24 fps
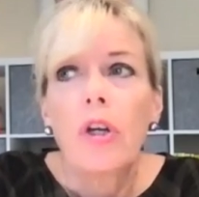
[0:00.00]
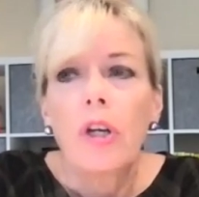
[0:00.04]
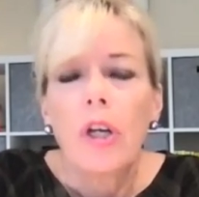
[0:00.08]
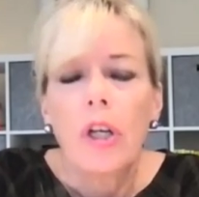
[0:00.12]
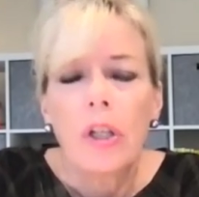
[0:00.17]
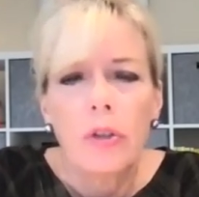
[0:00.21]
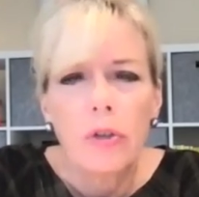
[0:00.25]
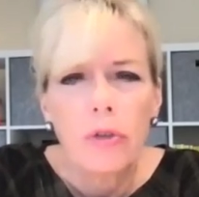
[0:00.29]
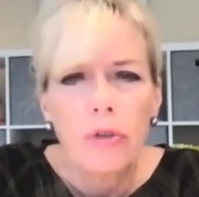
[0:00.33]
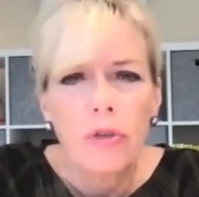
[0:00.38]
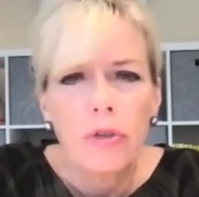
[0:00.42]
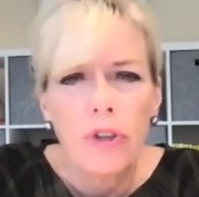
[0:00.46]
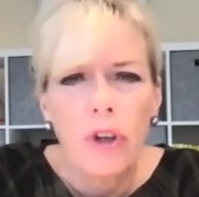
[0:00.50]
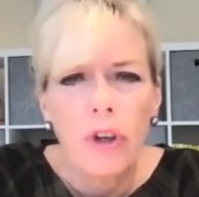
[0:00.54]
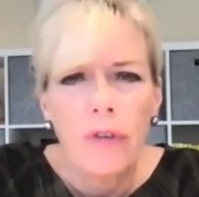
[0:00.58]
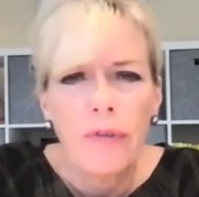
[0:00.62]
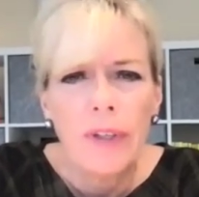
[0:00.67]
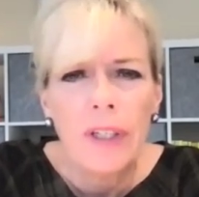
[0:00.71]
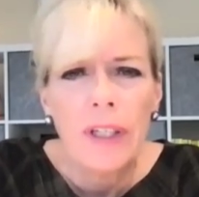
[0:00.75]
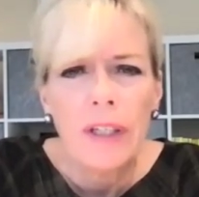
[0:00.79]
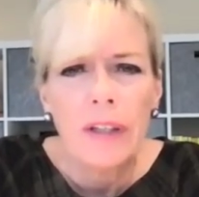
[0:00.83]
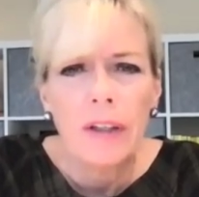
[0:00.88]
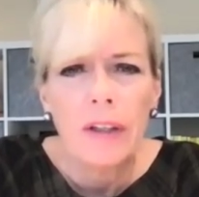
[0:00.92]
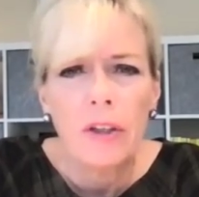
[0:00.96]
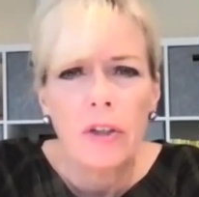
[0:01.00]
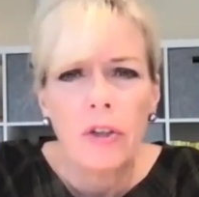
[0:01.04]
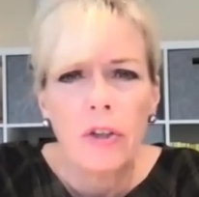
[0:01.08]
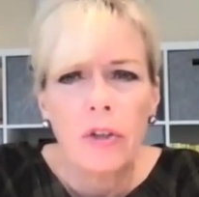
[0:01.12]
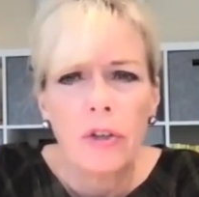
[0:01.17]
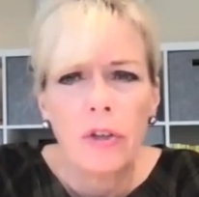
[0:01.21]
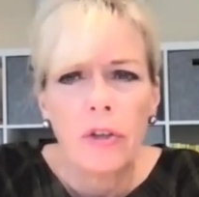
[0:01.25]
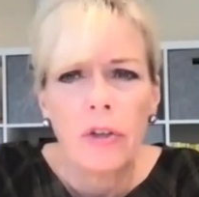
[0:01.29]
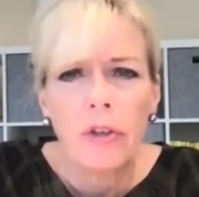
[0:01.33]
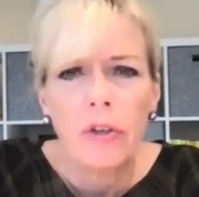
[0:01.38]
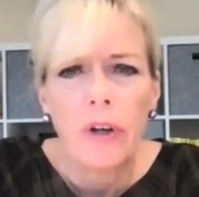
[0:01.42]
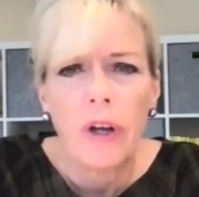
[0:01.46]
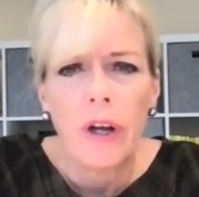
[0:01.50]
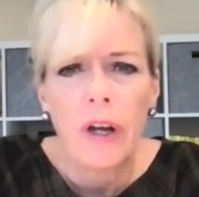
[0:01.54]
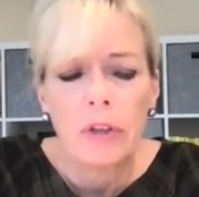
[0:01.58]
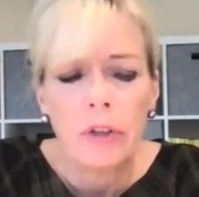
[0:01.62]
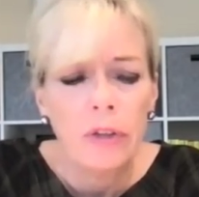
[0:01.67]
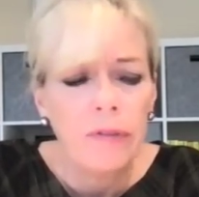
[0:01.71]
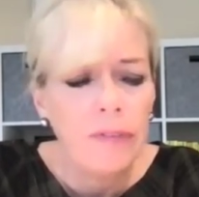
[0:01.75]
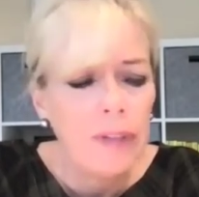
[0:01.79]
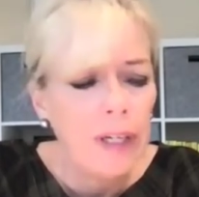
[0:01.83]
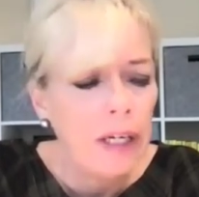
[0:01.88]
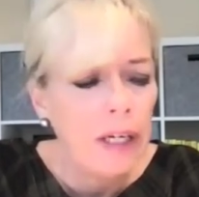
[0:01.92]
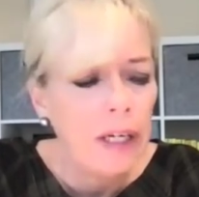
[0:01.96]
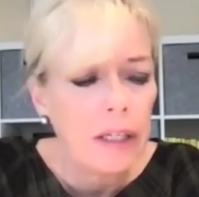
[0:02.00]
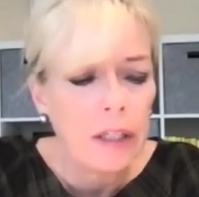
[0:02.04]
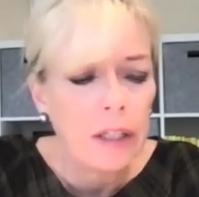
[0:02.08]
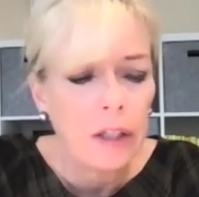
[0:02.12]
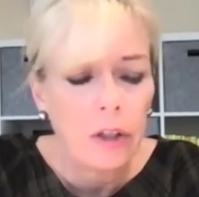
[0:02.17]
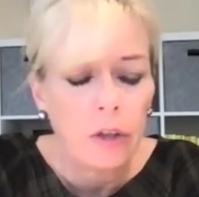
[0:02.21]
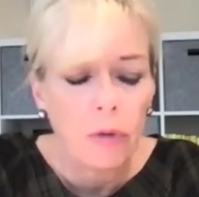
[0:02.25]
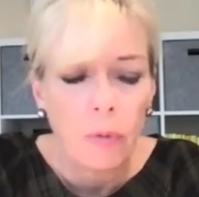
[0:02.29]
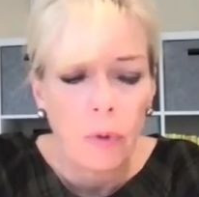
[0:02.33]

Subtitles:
And there's so many that you're illuminating here.